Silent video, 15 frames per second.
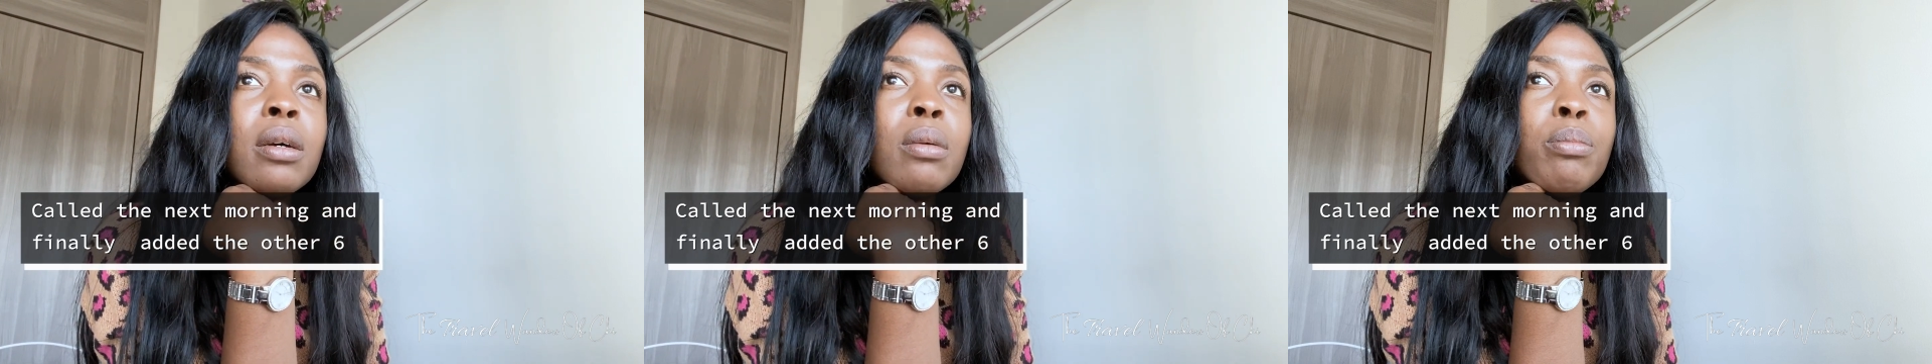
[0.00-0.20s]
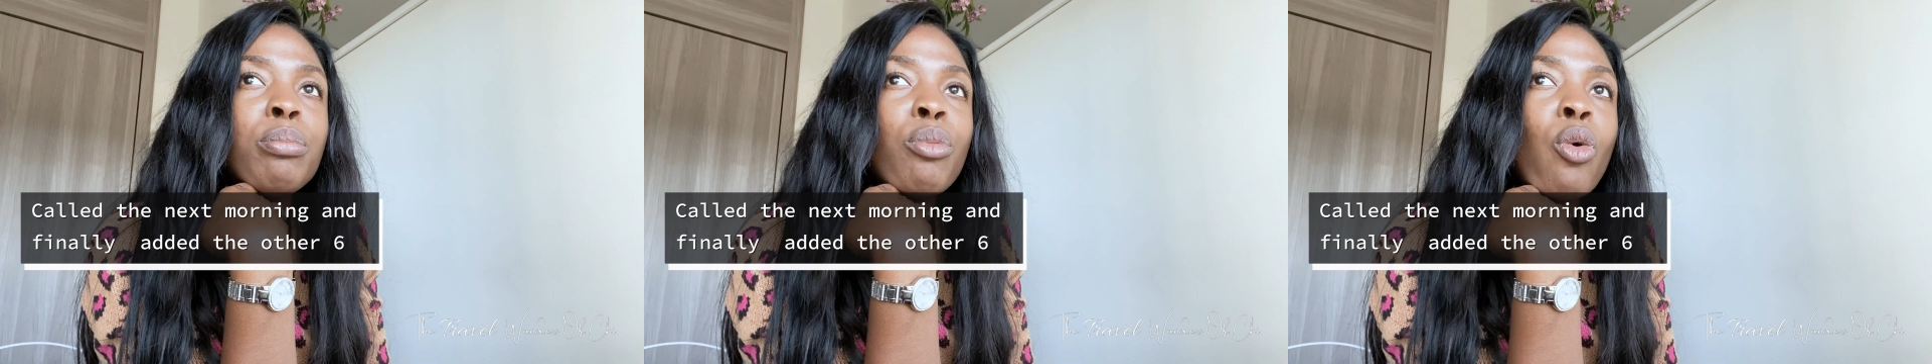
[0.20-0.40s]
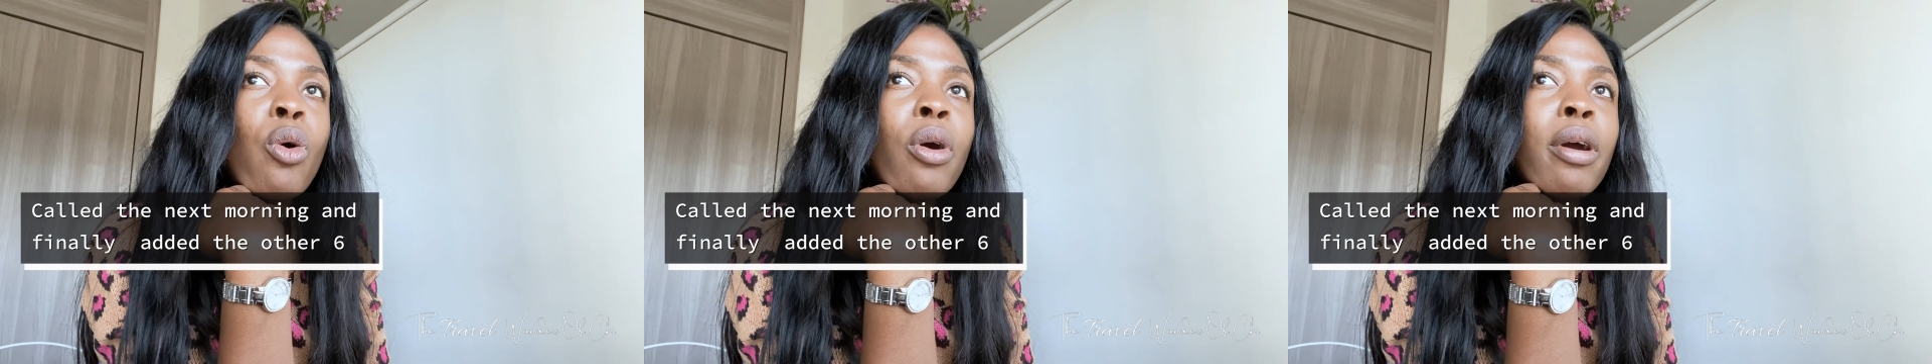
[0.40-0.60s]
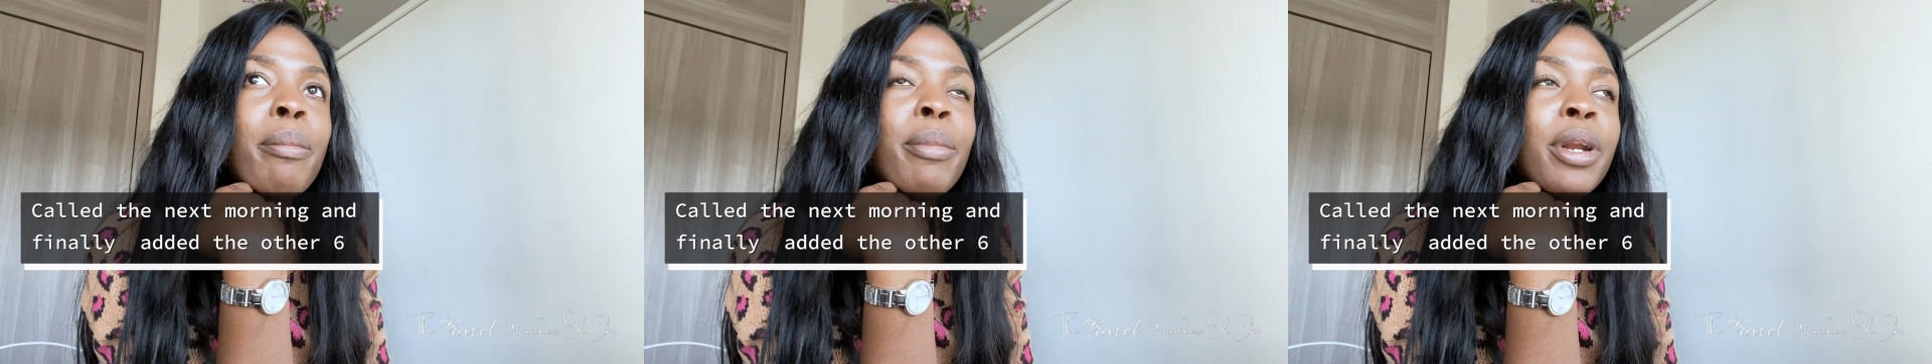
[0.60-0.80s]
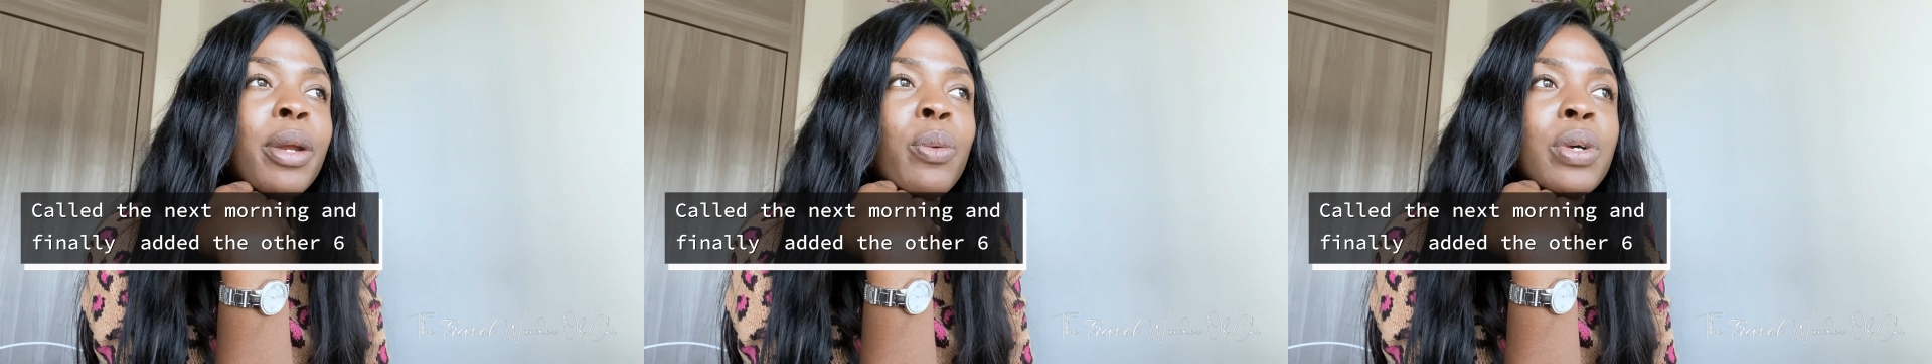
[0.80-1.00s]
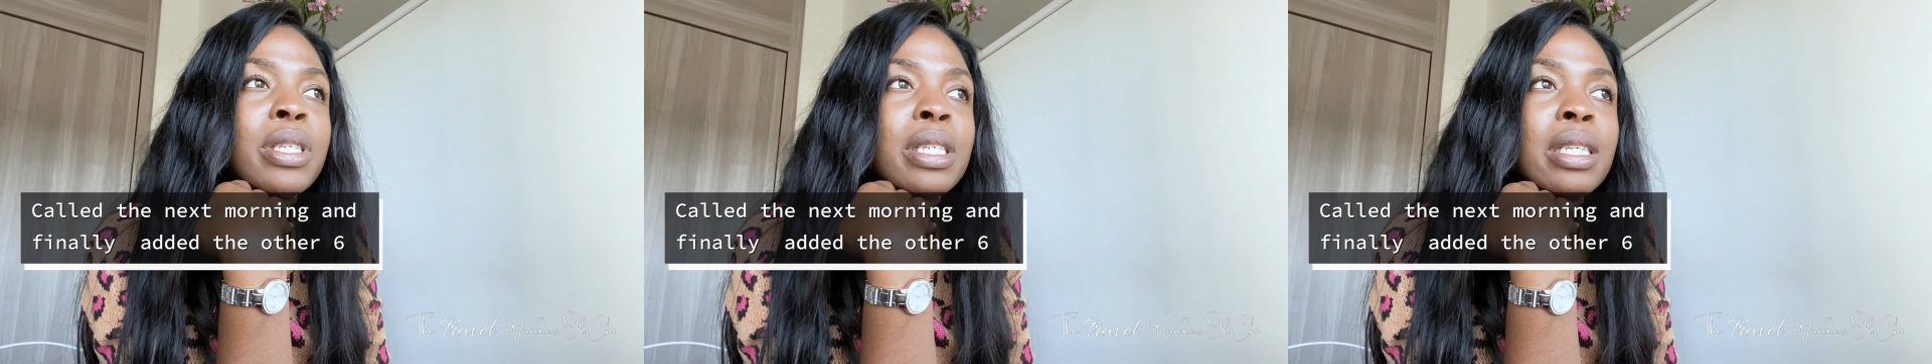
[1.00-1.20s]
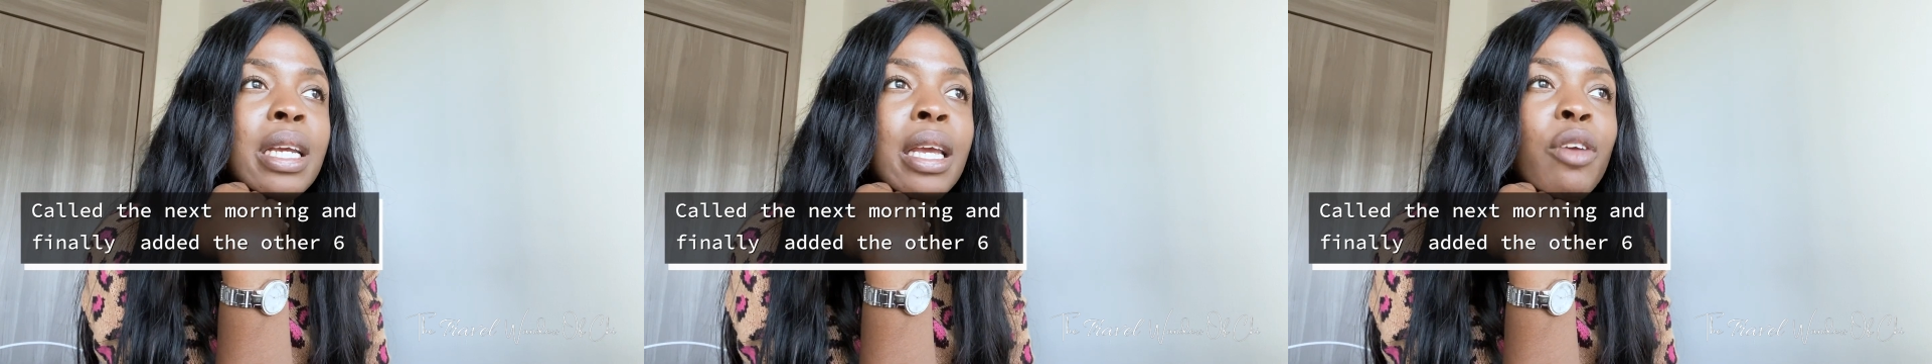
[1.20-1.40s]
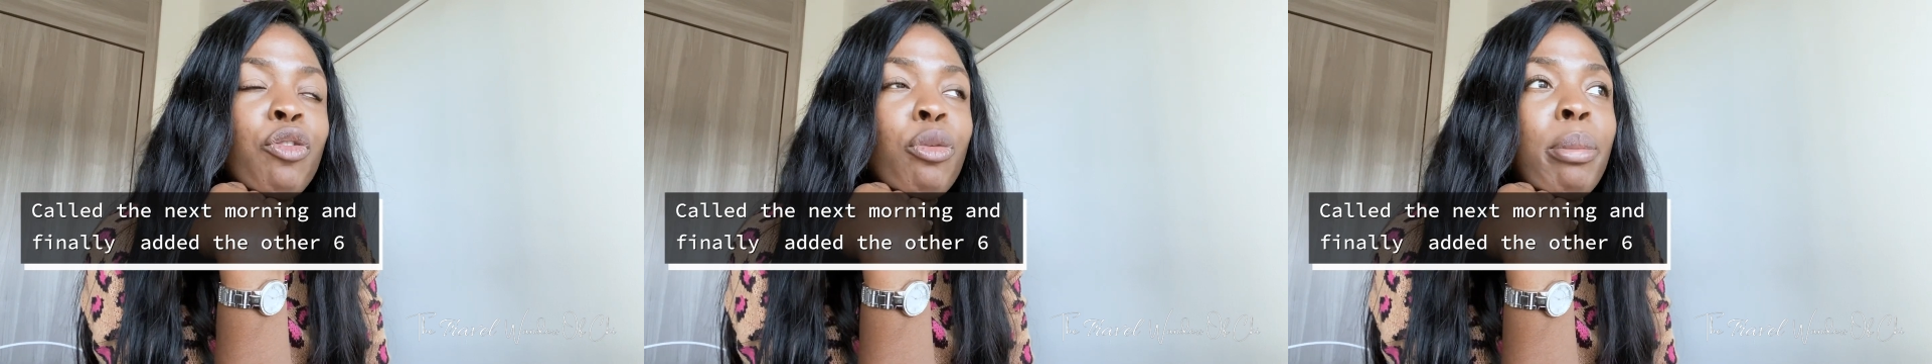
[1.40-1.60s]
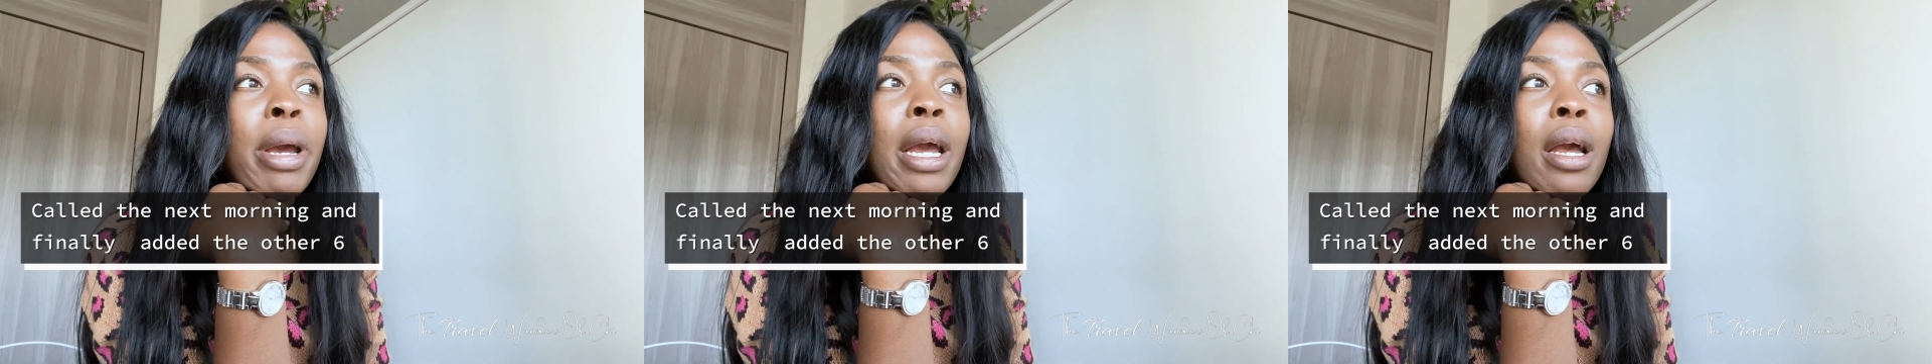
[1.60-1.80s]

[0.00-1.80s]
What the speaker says: more money wasn't taken from my